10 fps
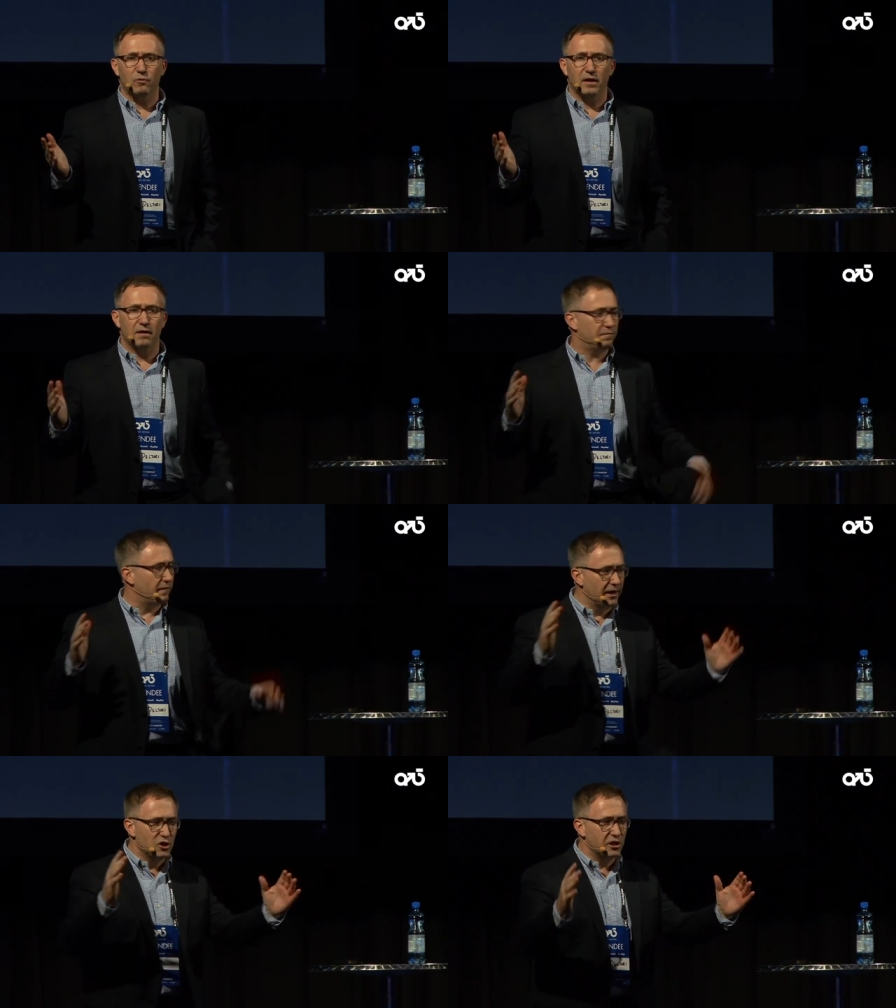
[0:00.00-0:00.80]
We have
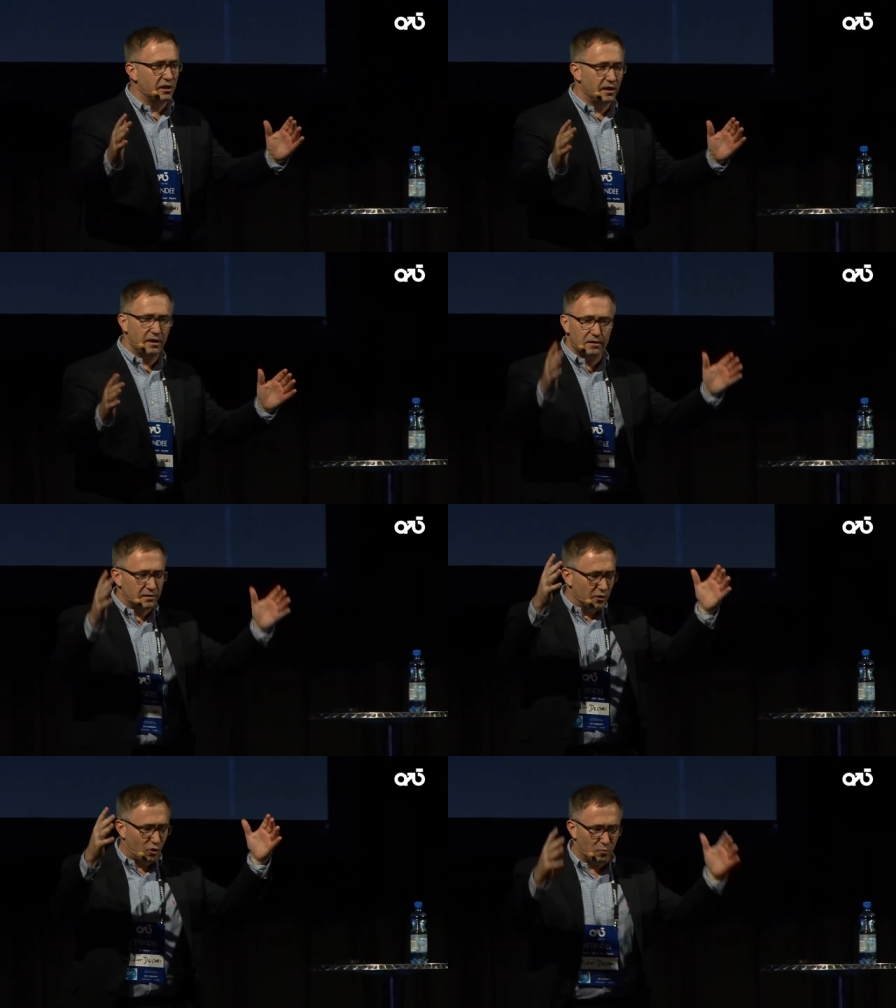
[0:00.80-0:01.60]
engineers
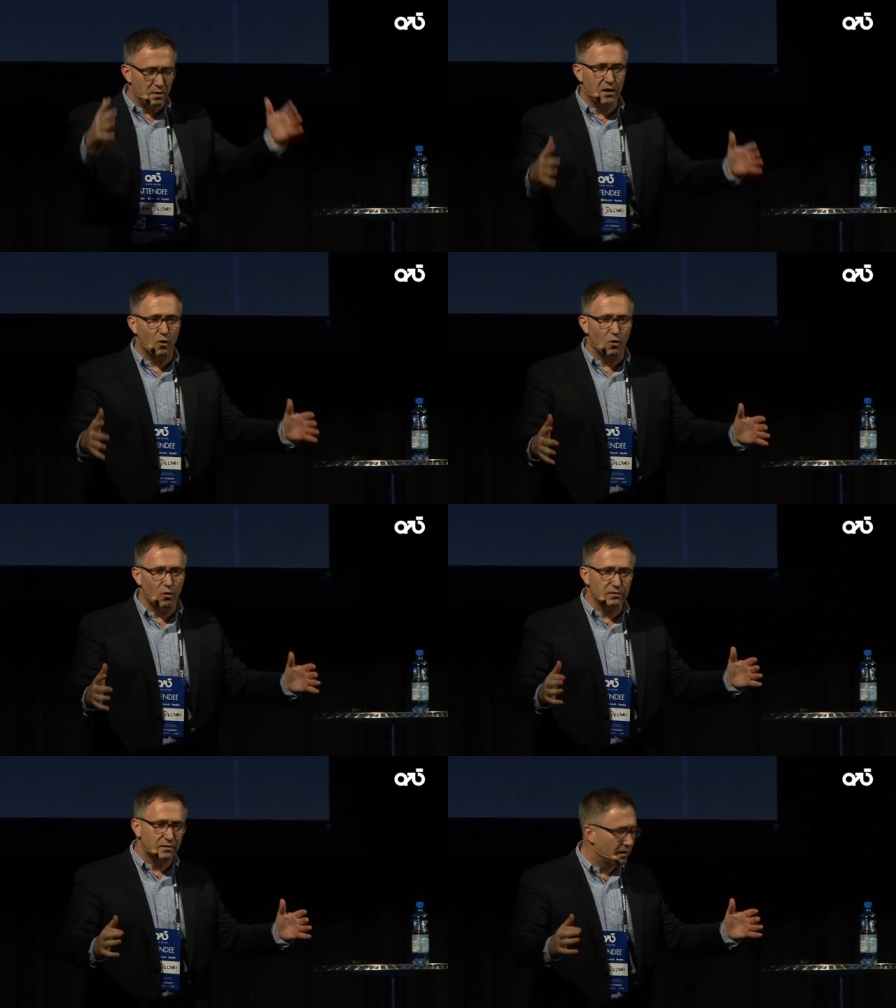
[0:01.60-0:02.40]
in
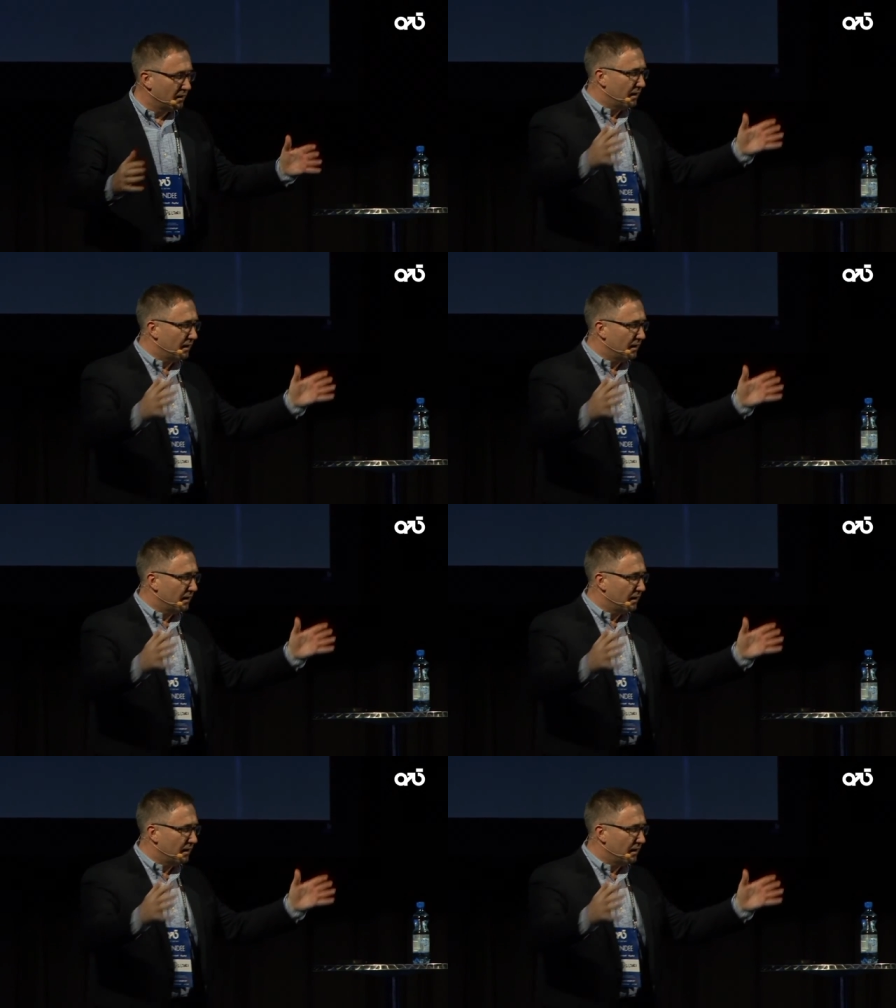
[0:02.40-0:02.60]
cubicles,